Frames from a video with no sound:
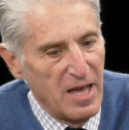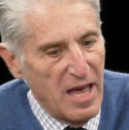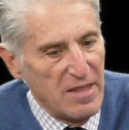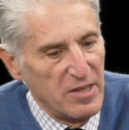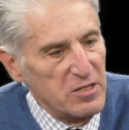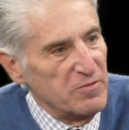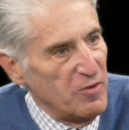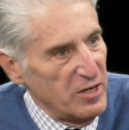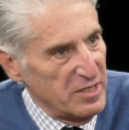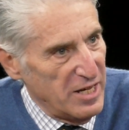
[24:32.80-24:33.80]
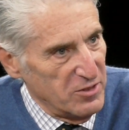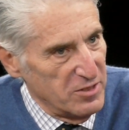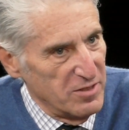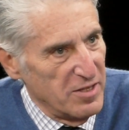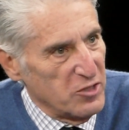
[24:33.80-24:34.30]
And then you find out
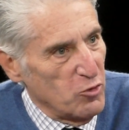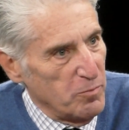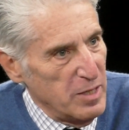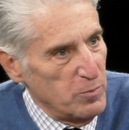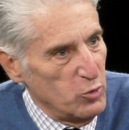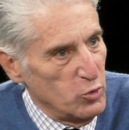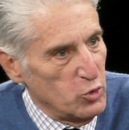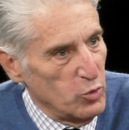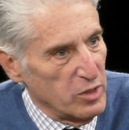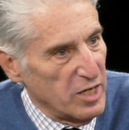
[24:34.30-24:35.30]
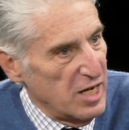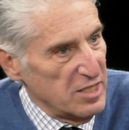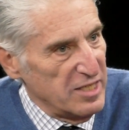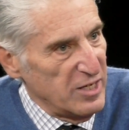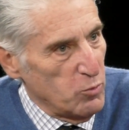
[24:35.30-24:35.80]
that there are people who are doing
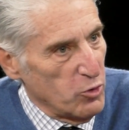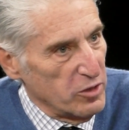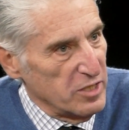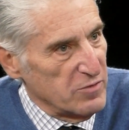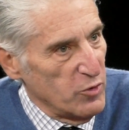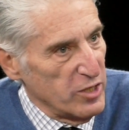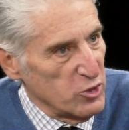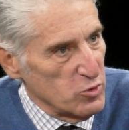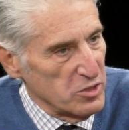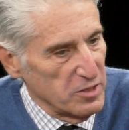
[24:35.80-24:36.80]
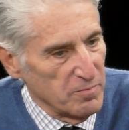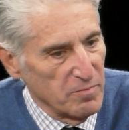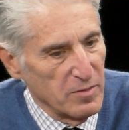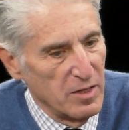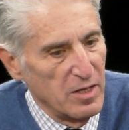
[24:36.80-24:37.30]
cognate work that's very interesting.
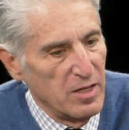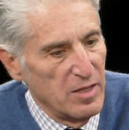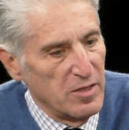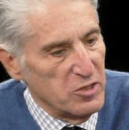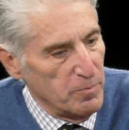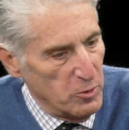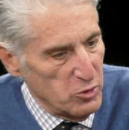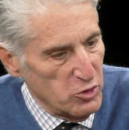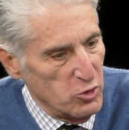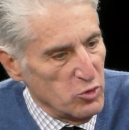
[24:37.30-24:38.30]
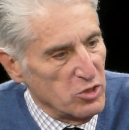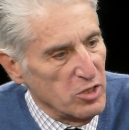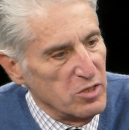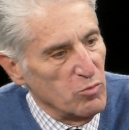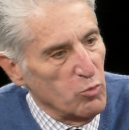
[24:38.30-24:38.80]
There's a person who's
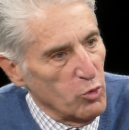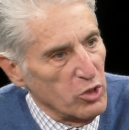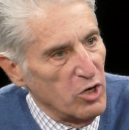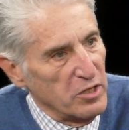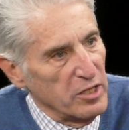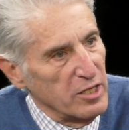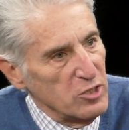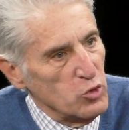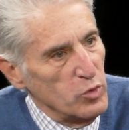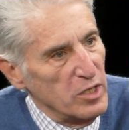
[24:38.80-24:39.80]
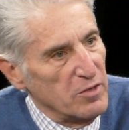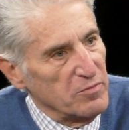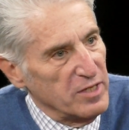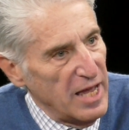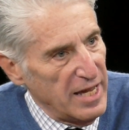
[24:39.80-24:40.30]
done work on the history of
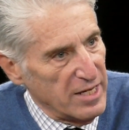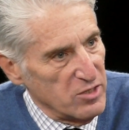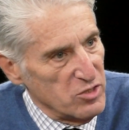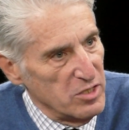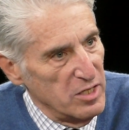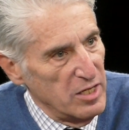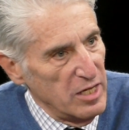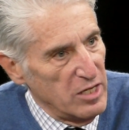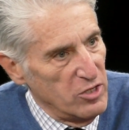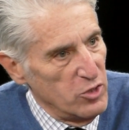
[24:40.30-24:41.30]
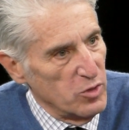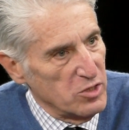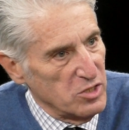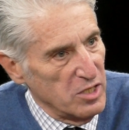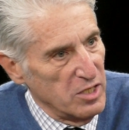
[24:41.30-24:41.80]
gangs in New York
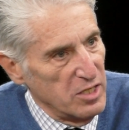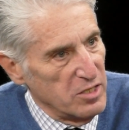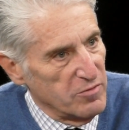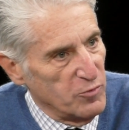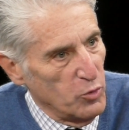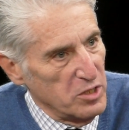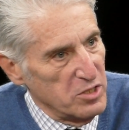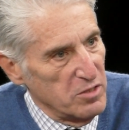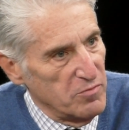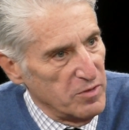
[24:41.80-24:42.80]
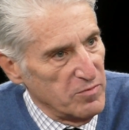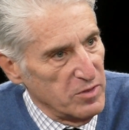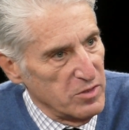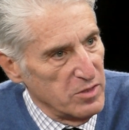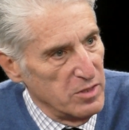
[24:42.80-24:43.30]
City in the 40s and
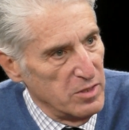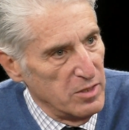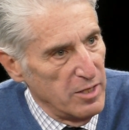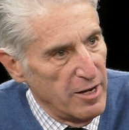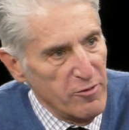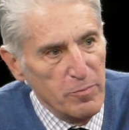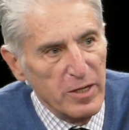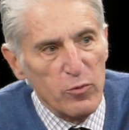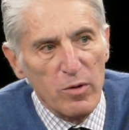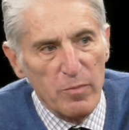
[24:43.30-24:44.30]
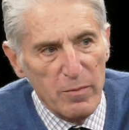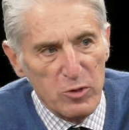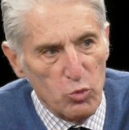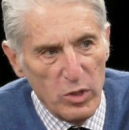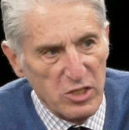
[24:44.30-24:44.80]
50s. Everybody
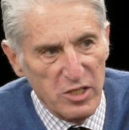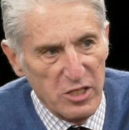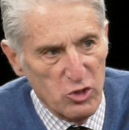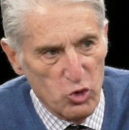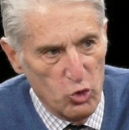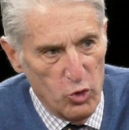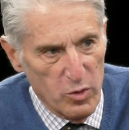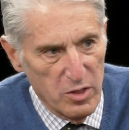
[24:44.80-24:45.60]
remembers West Side Story.